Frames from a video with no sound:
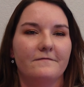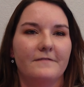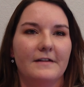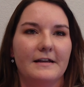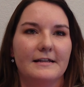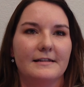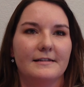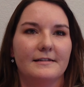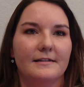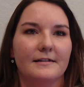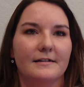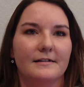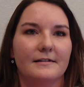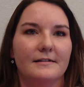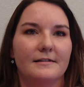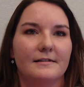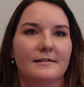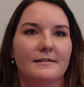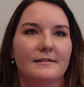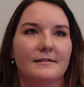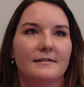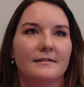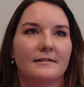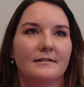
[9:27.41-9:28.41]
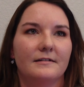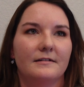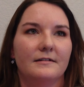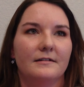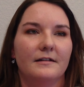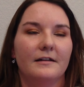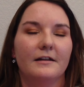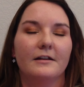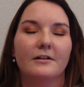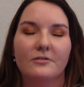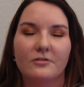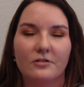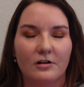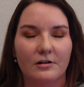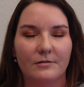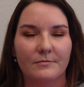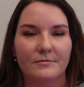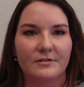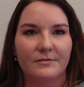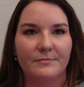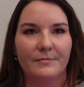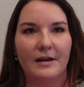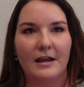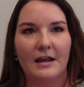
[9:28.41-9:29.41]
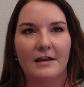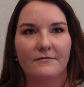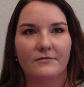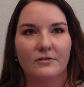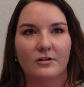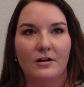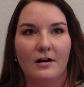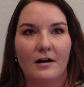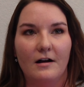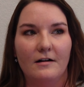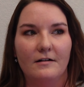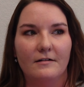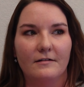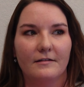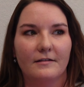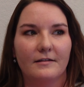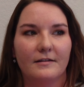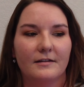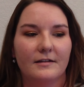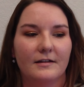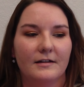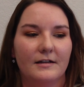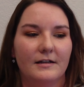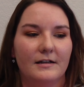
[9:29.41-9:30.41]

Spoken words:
faces in terms of behavioral health,